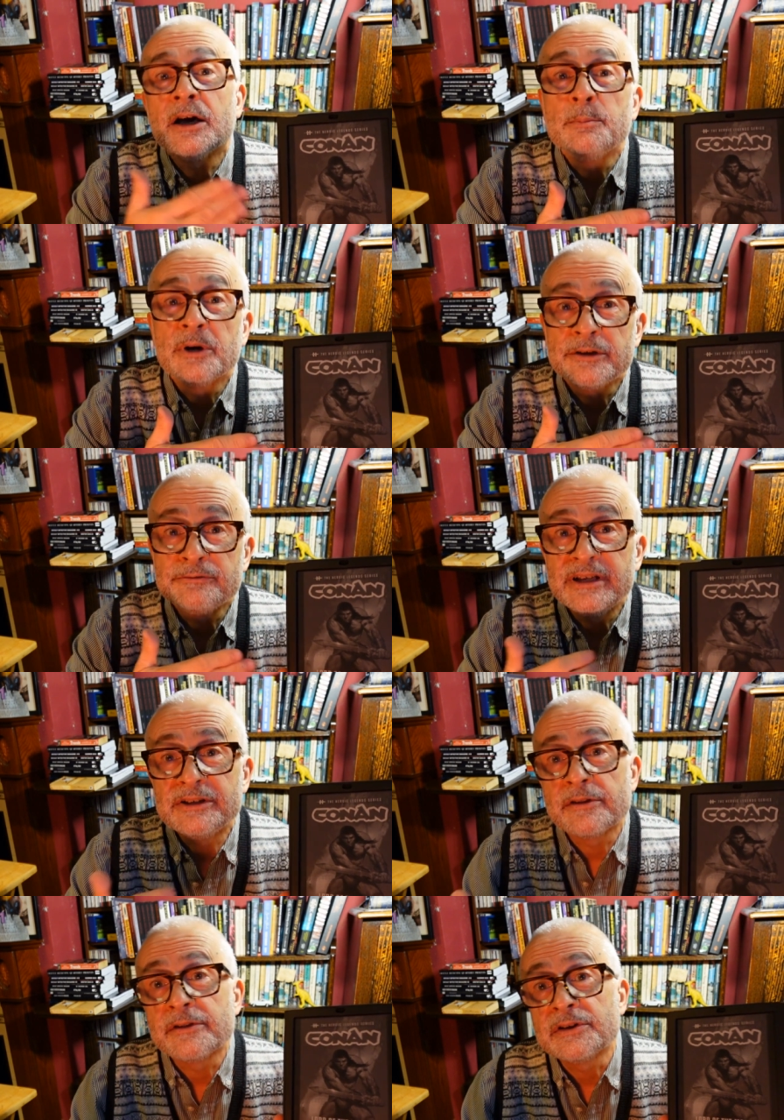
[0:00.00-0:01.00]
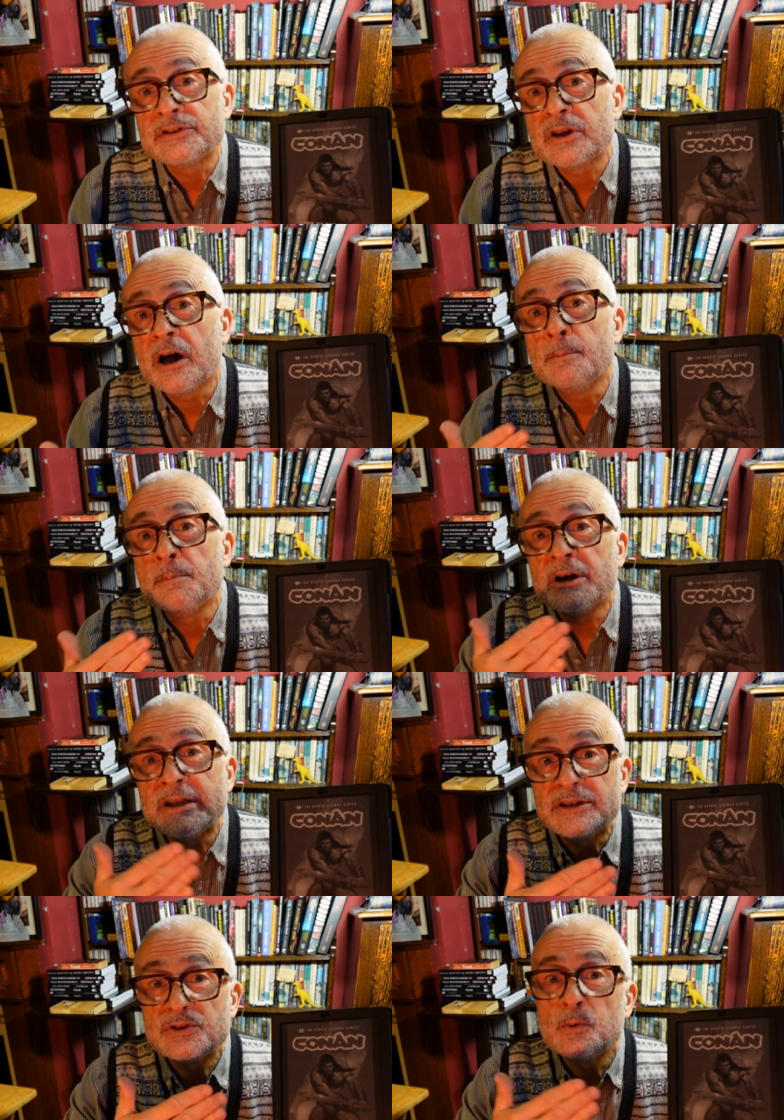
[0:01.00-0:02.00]
I might read others. I
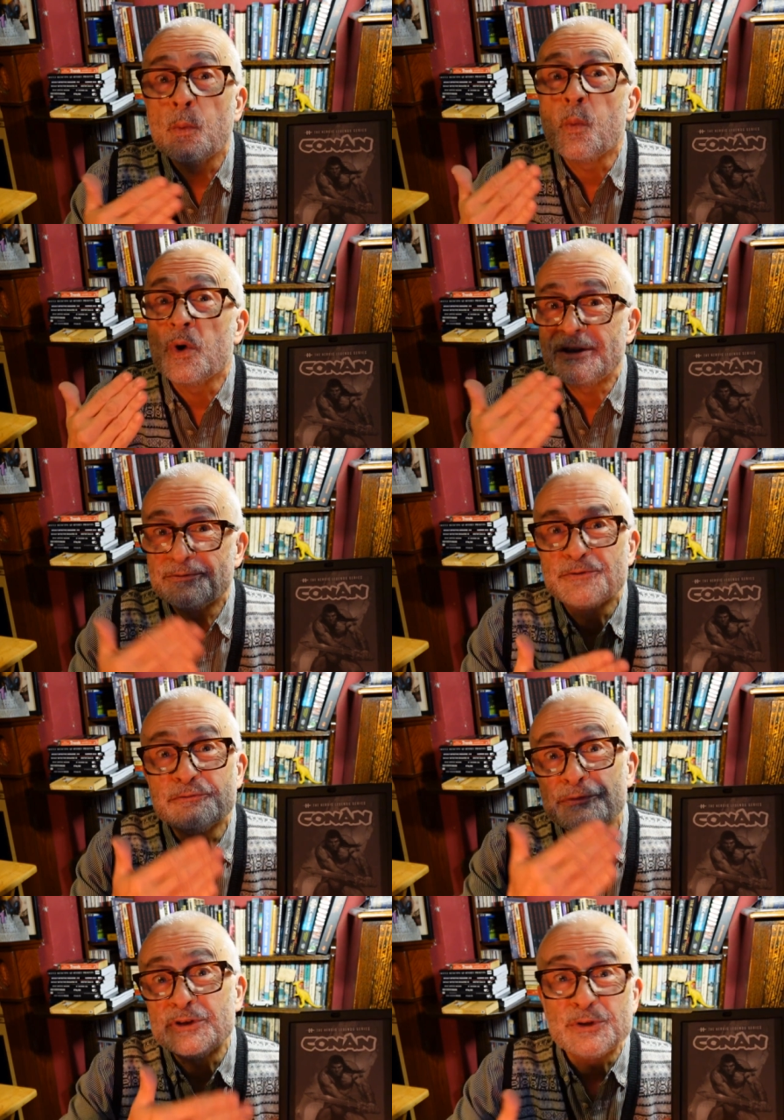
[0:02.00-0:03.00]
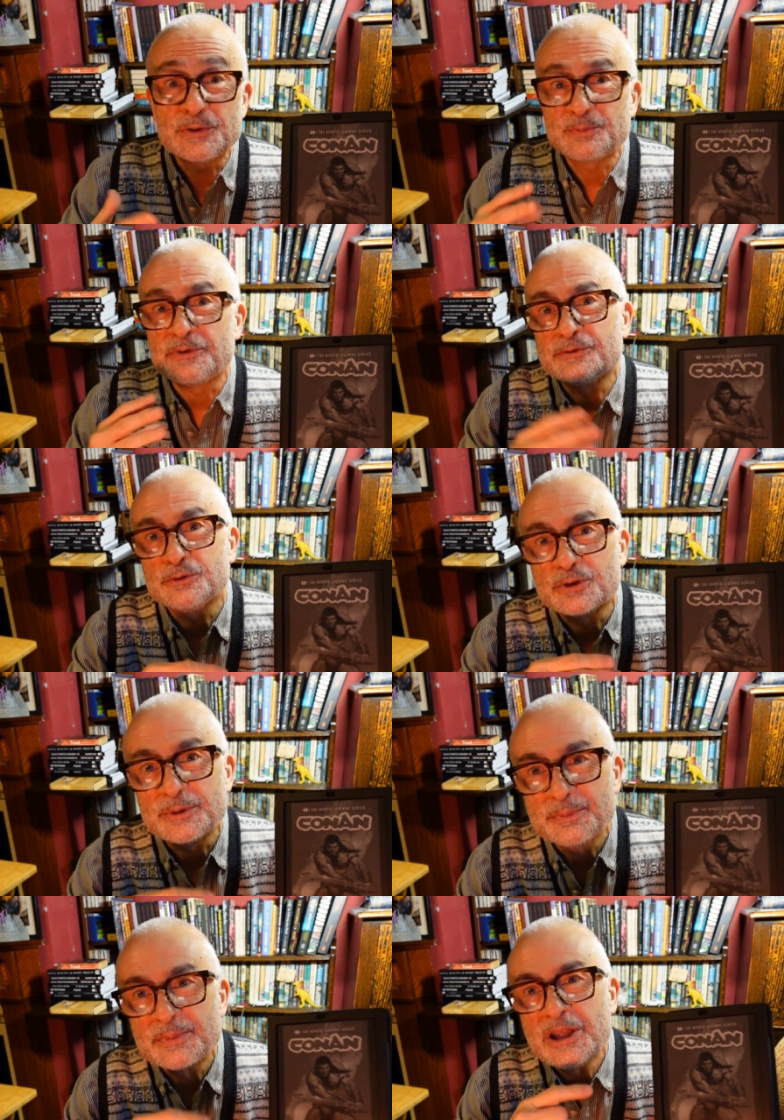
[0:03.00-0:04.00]
might wait for reviews before
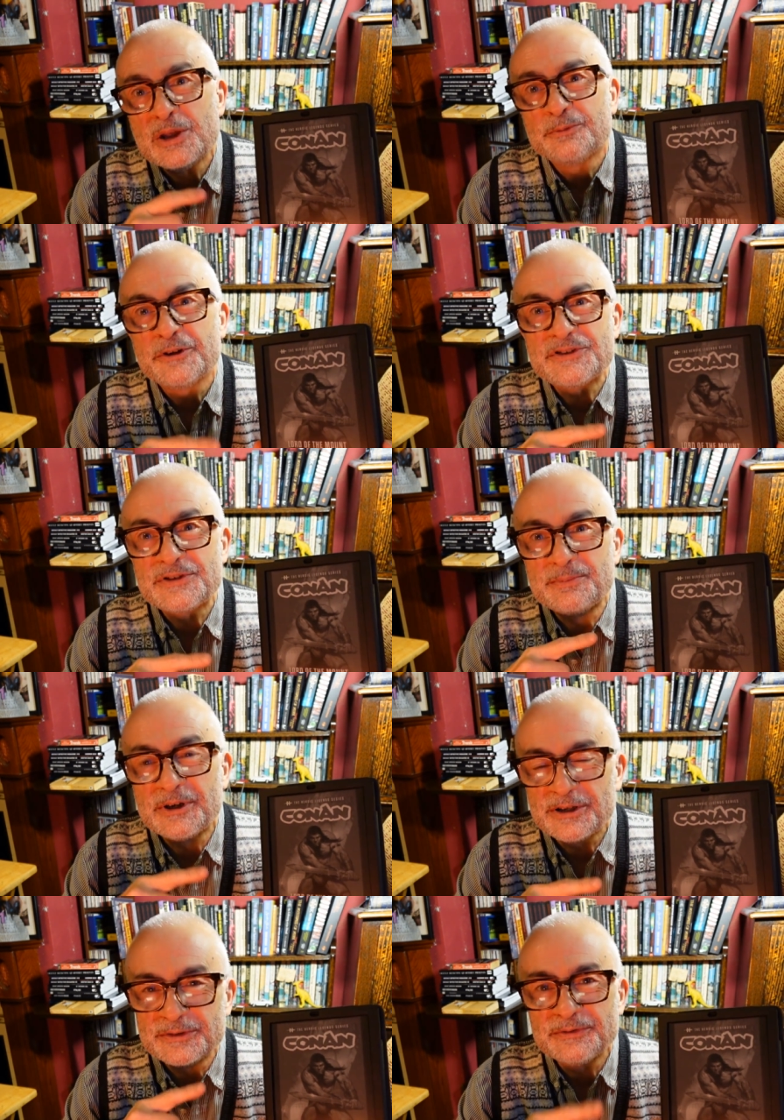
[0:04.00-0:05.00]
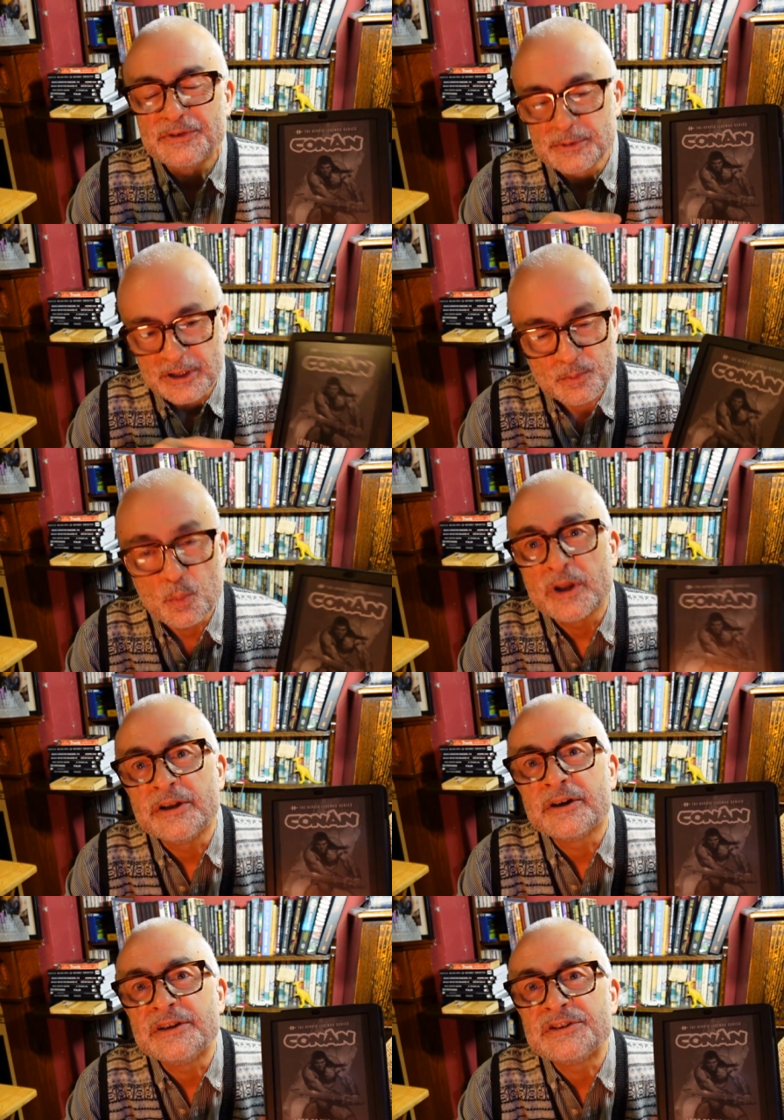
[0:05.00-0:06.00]
I press the button for my
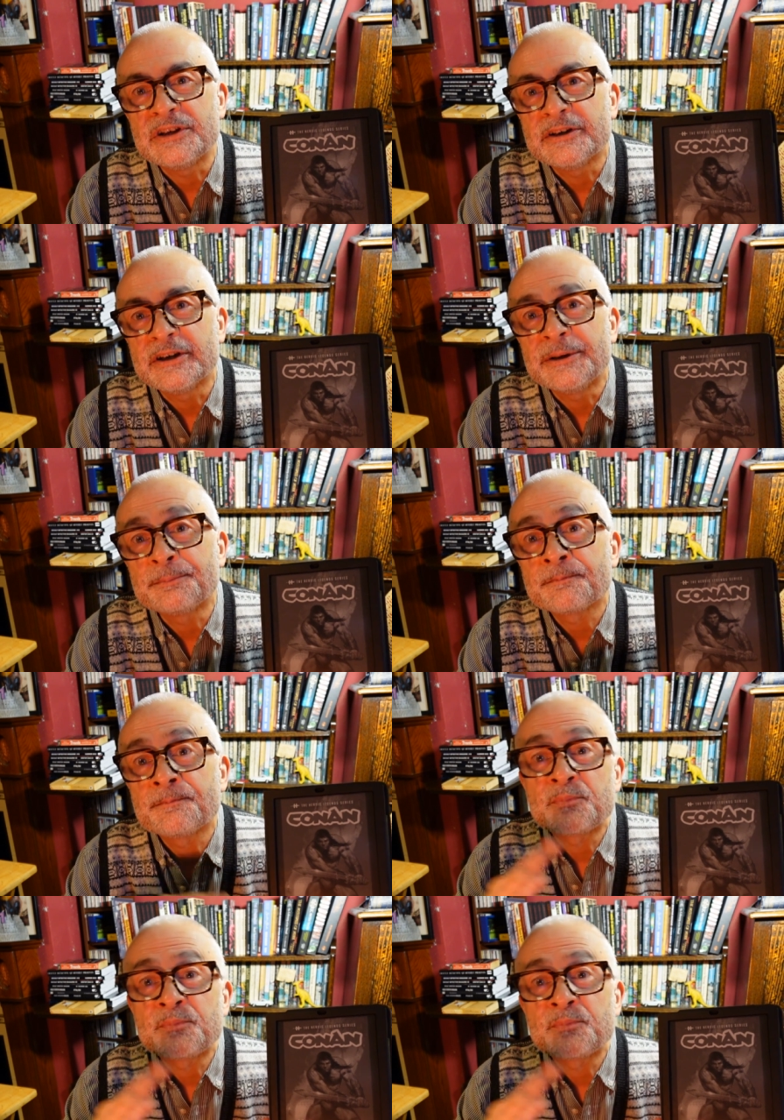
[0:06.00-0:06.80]
199.